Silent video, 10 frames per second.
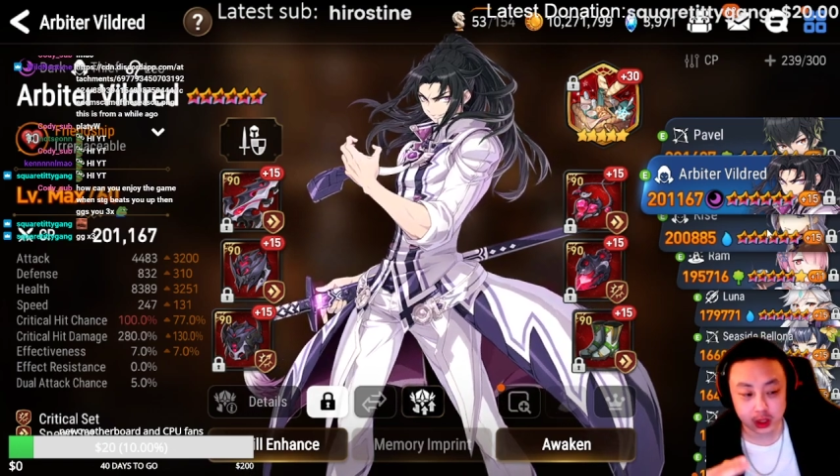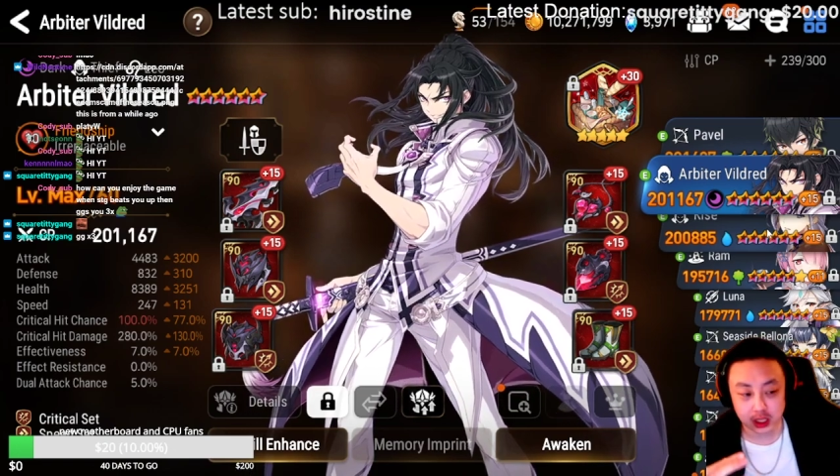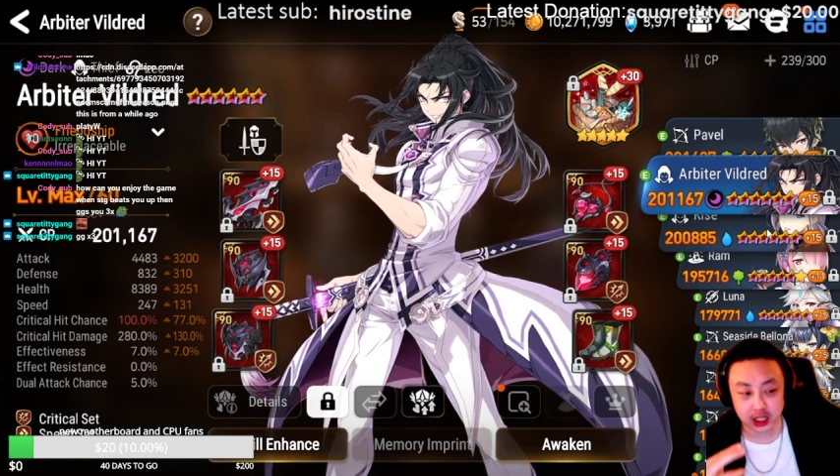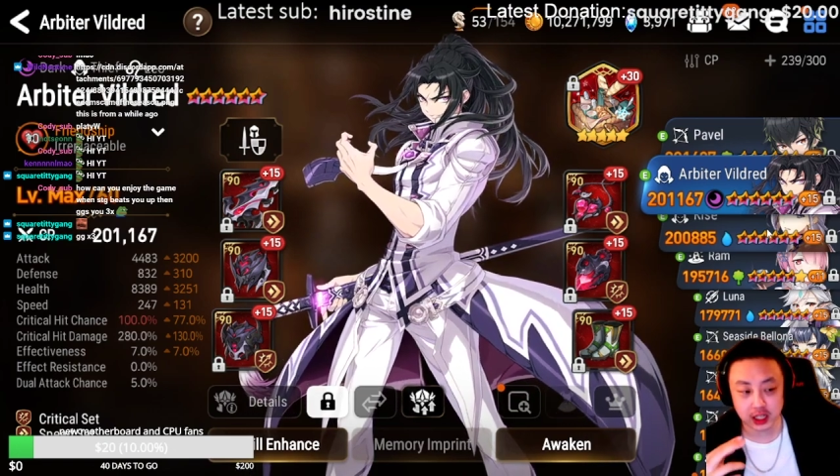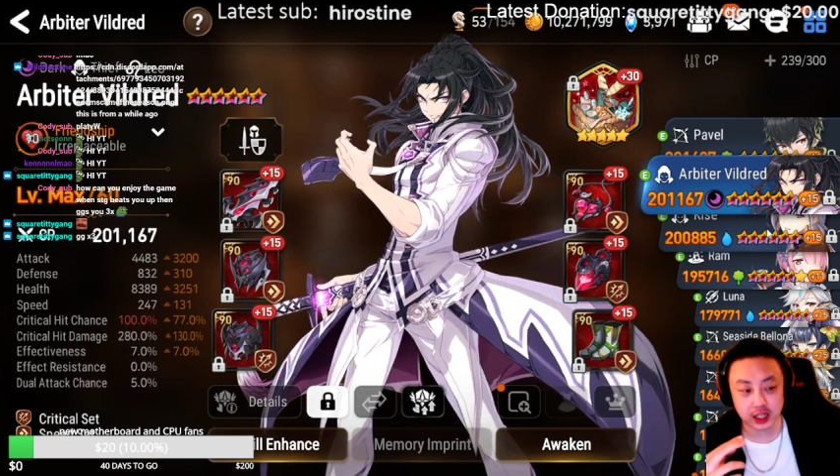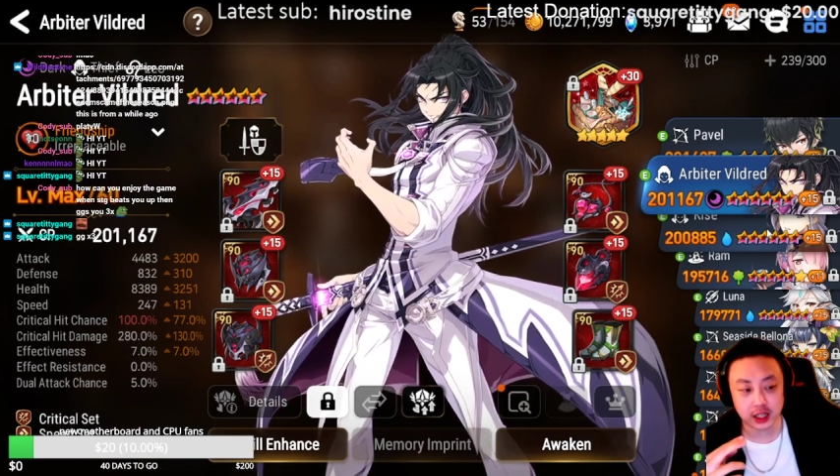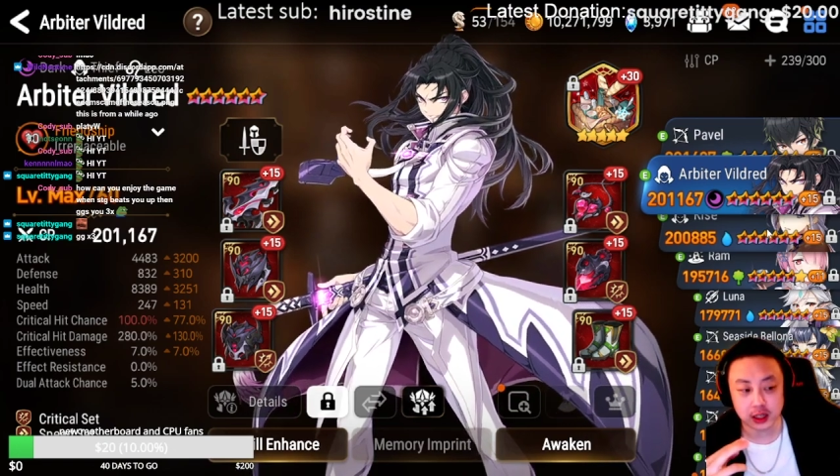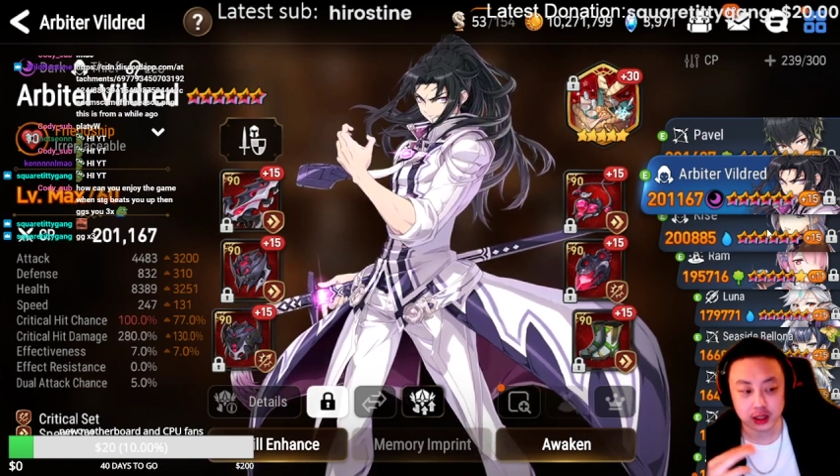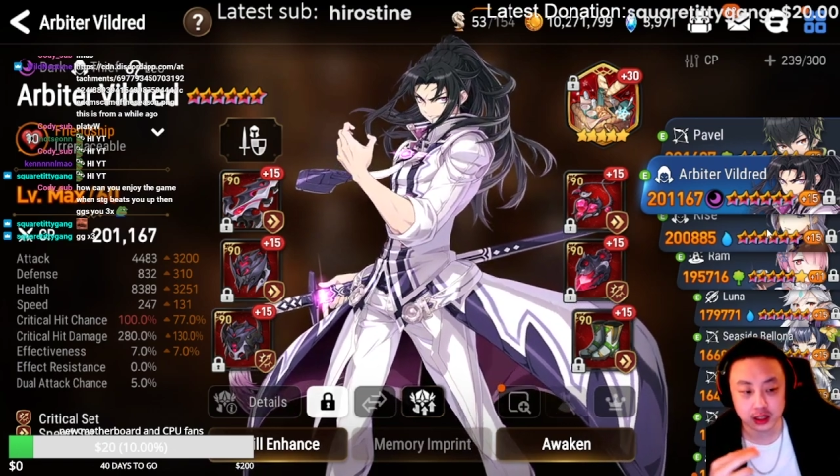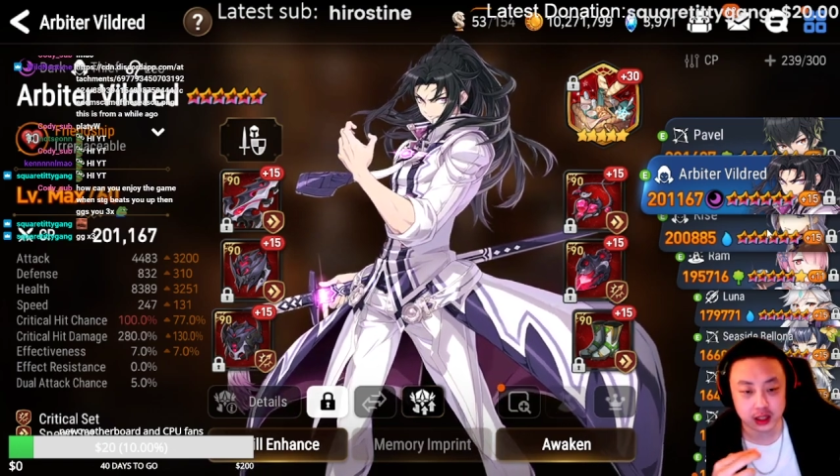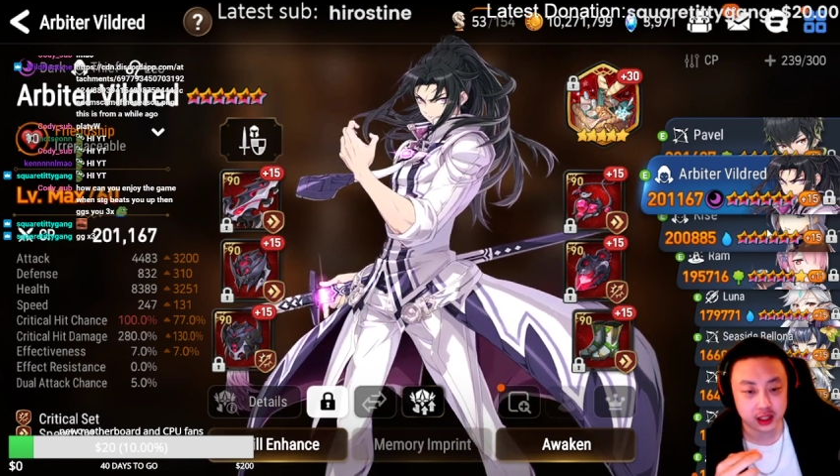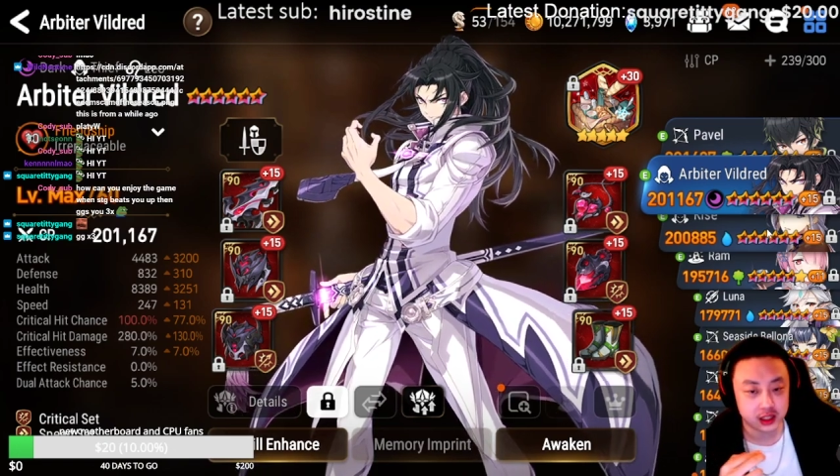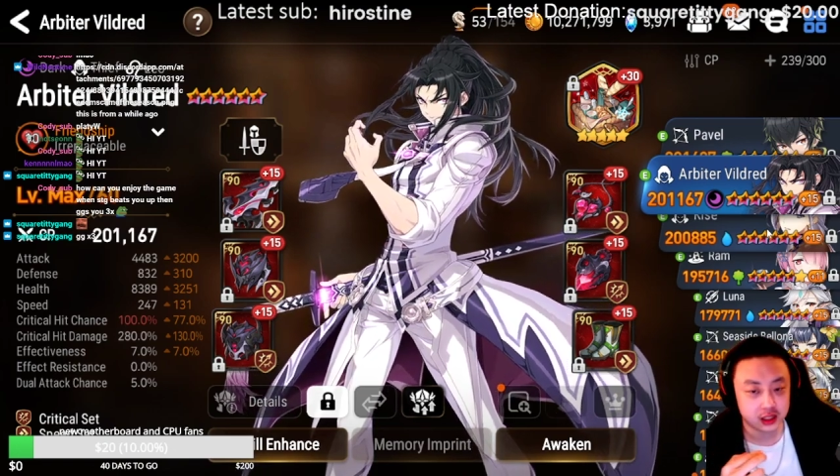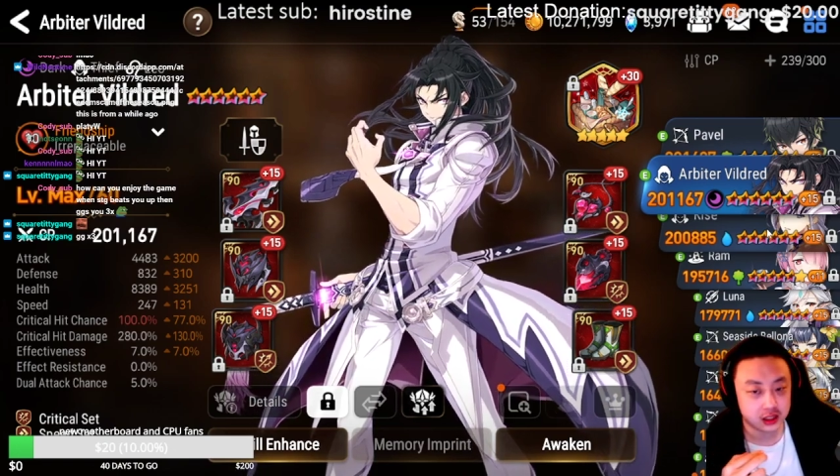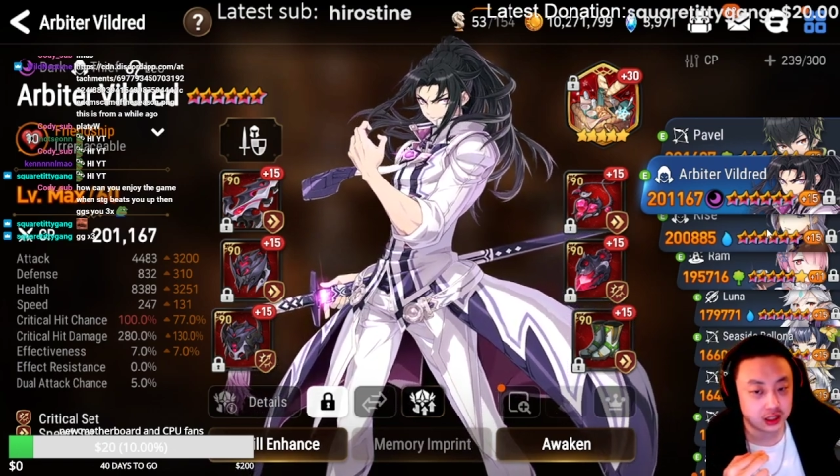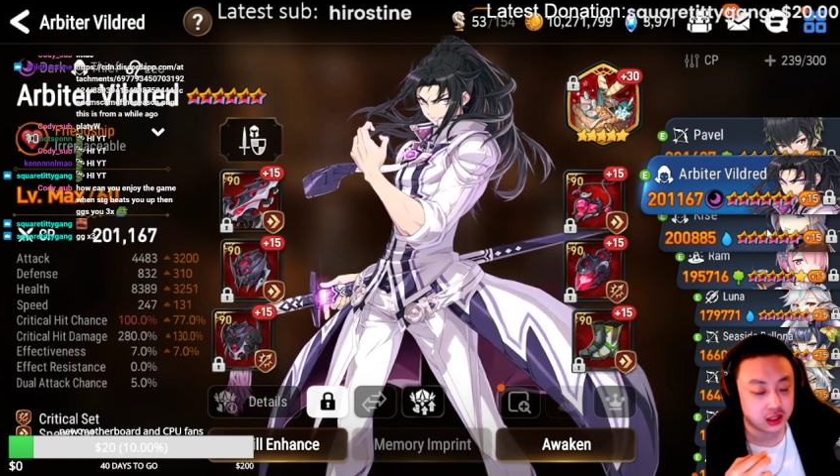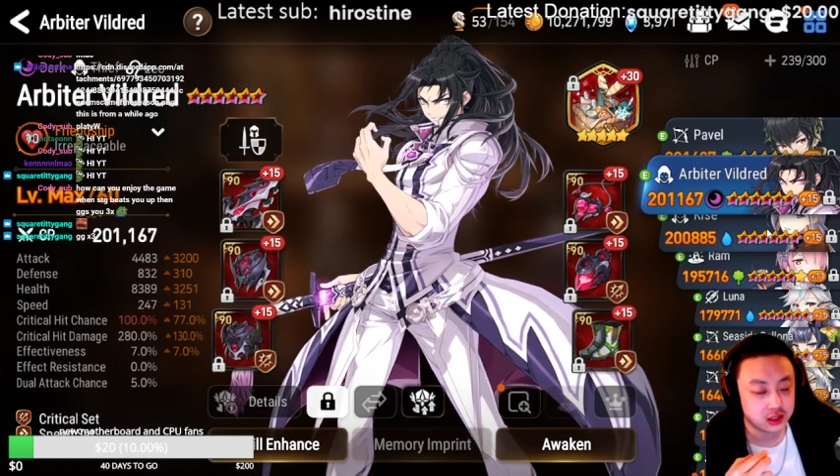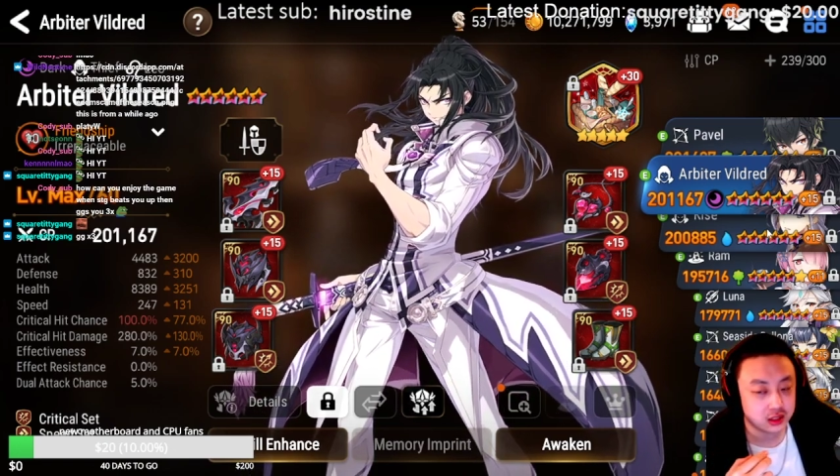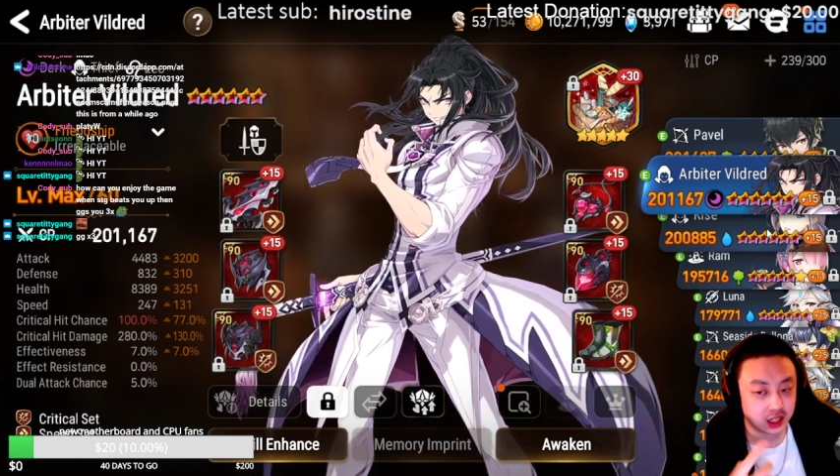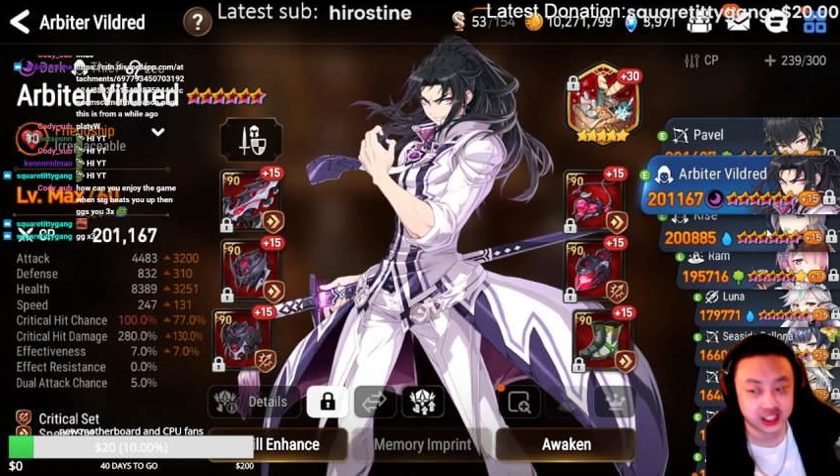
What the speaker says: I